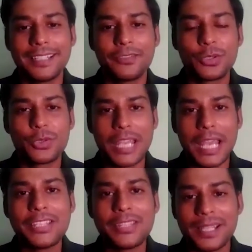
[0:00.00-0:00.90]
I want to
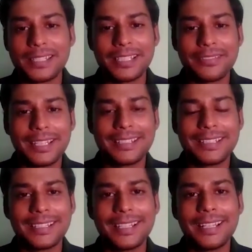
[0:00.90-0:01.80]
challenge myself
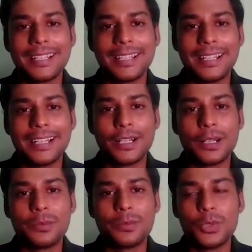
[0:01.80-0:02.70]
and
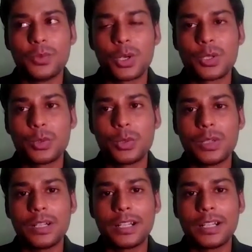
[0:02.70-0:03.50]
move on to